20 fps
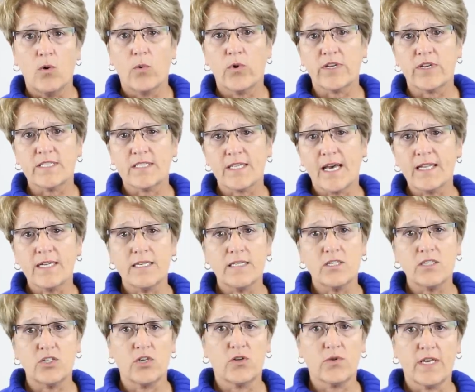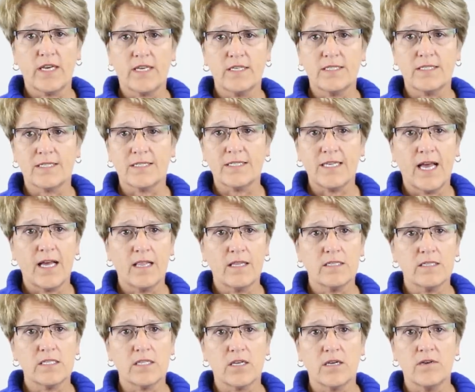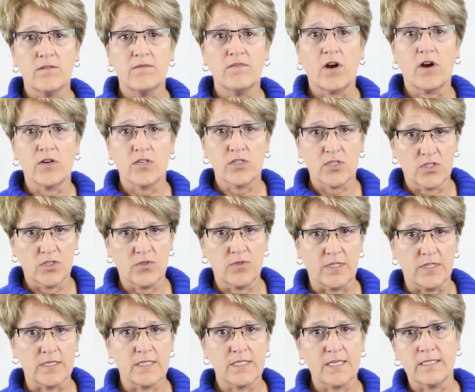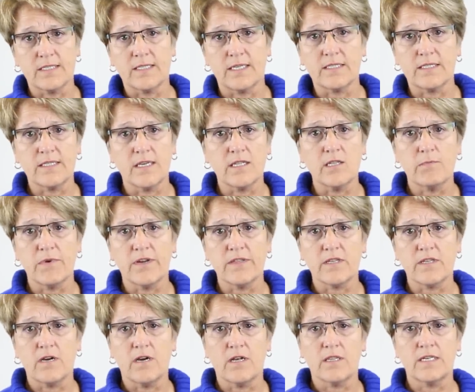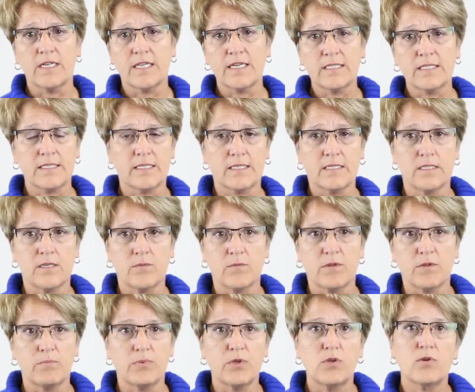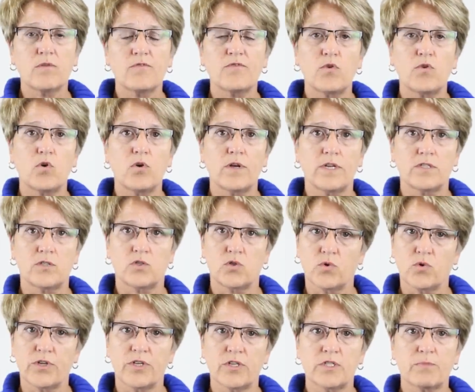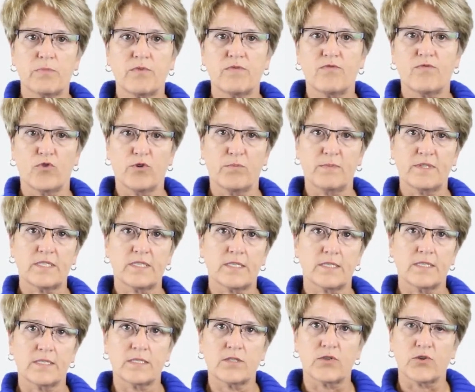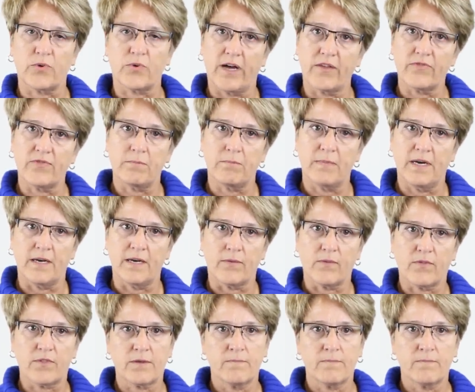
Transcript: we're excited to showcase the talents of our students as they celebrate the holiday season with beautiful and joyous performances throughout the month.